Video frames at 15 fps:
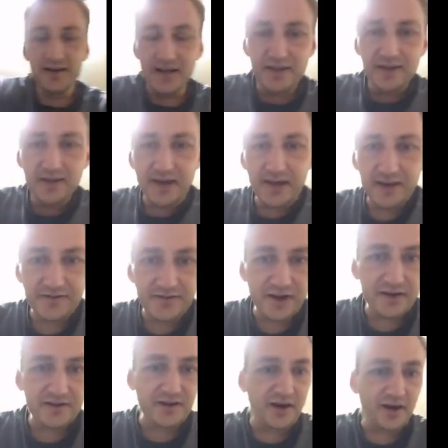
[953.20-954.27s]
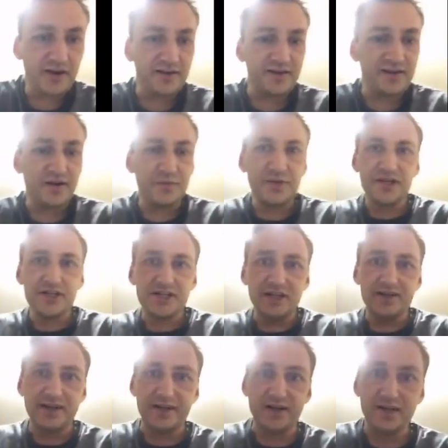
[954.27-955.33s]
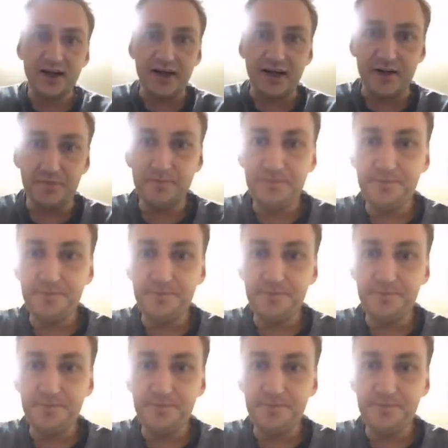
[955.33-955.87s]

Thank you guys for all the hearts. I appreciate that a lot.